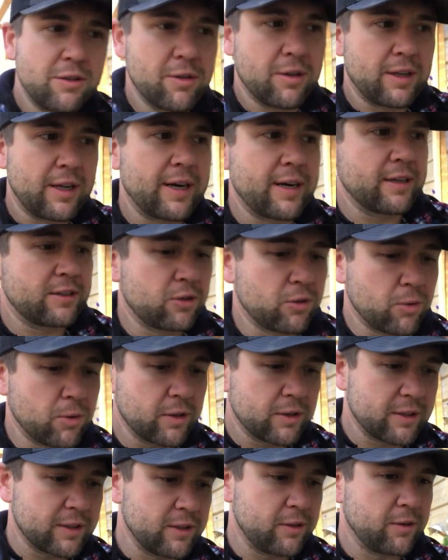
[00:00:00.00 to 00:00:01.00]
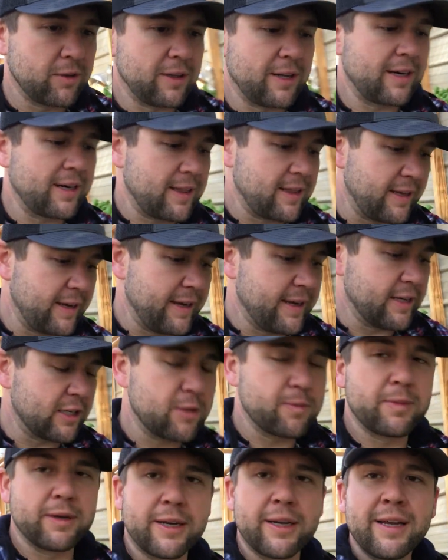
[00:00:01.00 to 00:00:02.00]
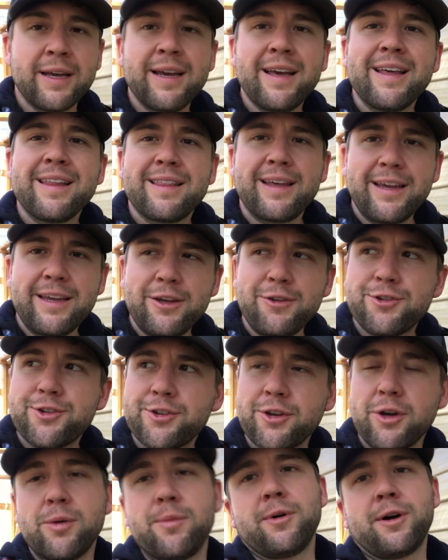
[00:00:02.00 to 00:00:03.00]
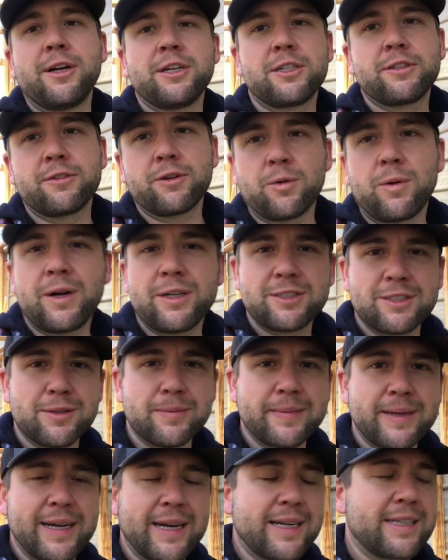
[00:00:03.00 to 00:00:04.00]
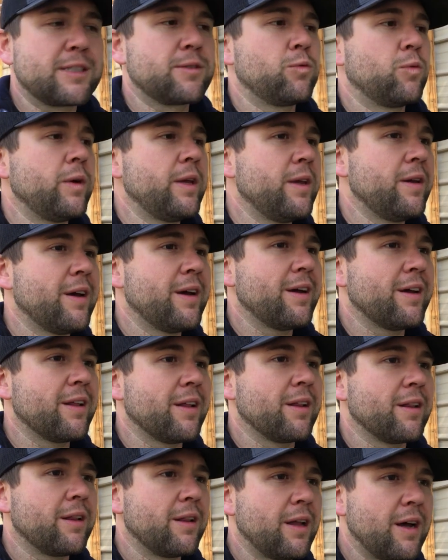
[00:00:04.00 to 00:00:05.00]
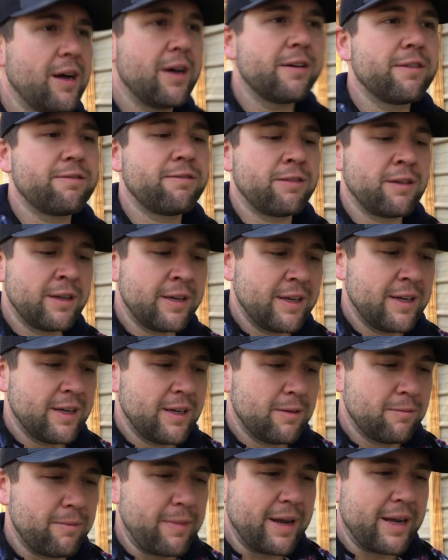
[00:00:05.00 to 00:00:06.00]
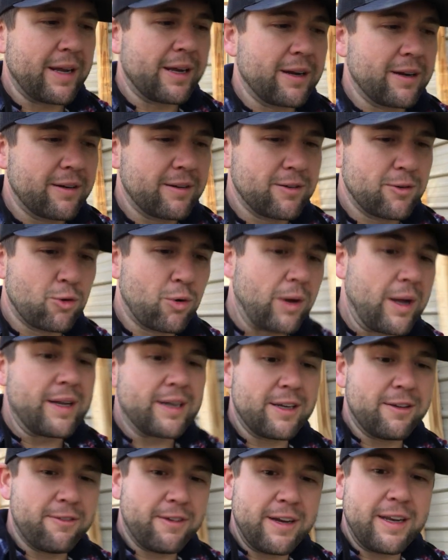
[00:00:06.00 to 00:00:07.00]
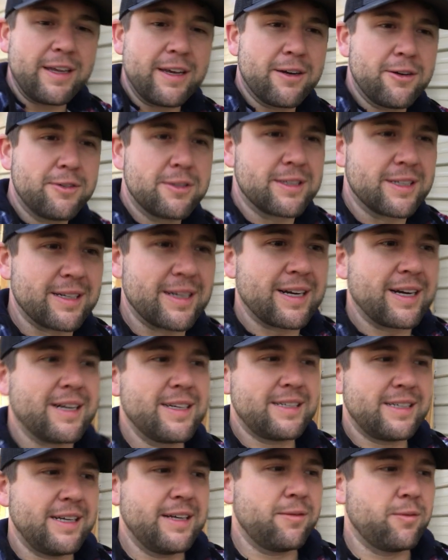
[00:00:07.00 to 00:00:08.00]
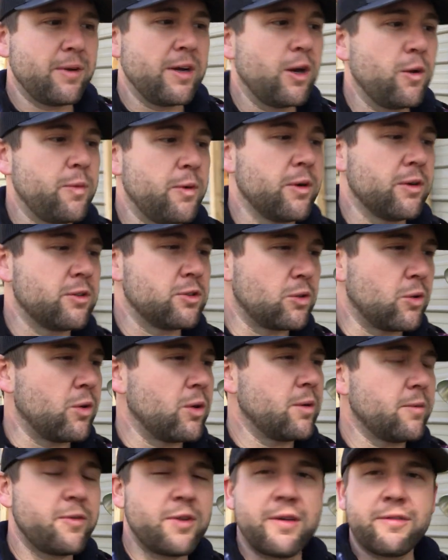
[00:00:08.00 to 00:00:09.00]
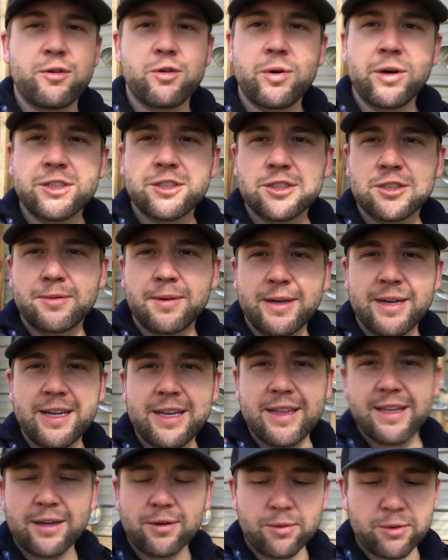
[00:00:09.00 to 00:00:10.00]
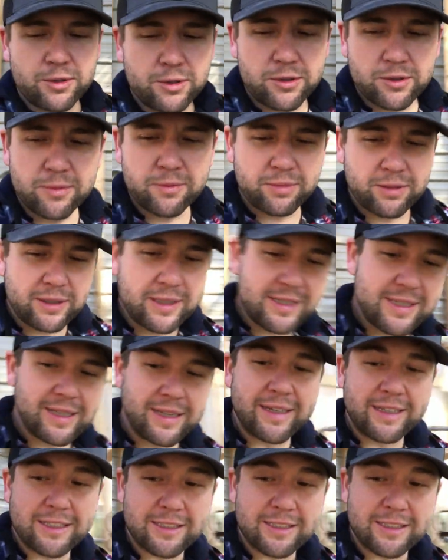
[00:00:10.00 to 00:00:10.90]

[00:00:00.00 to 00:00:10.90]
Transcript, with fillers: doing a lot of chores and doing a lot of things, but thank you so much for watching The Macs. We love making quality videos and content, and we hope you're enjoying them. If you have questions about anything we're doing, please let